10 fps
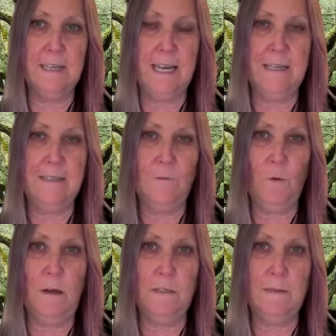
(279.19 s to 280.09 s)
And
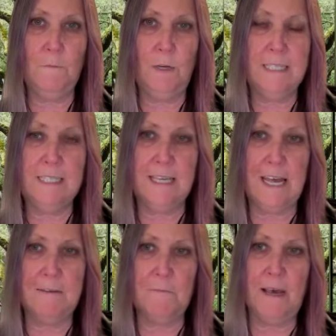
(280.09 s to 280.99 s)
welcome once
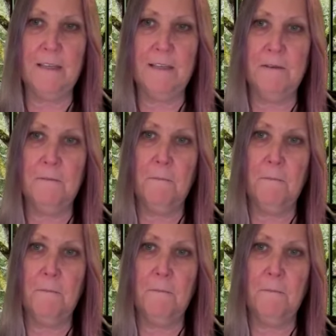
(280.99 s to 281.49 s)
again, Beth.